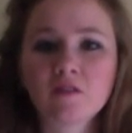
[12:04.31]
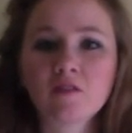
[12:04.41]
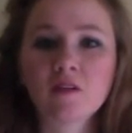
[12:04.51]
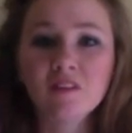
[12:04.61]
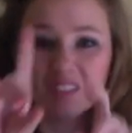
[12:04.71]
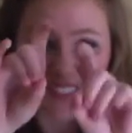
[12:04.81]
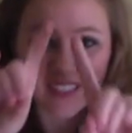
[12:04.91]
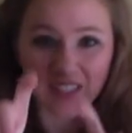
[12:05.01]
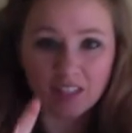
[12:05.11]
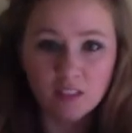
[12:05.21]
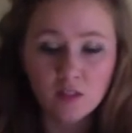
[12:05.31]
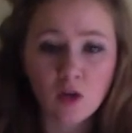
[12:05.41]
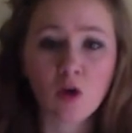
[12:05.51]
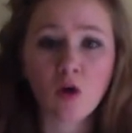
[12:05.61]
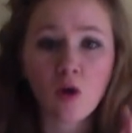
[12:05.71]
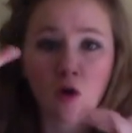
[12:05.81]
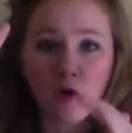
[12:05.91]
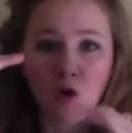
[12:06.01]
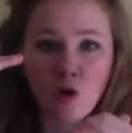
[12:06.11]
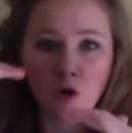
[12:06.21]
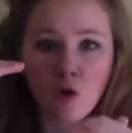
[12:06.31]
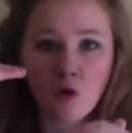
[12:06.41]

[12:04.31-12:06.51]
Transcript: You will do fantastic. See you later.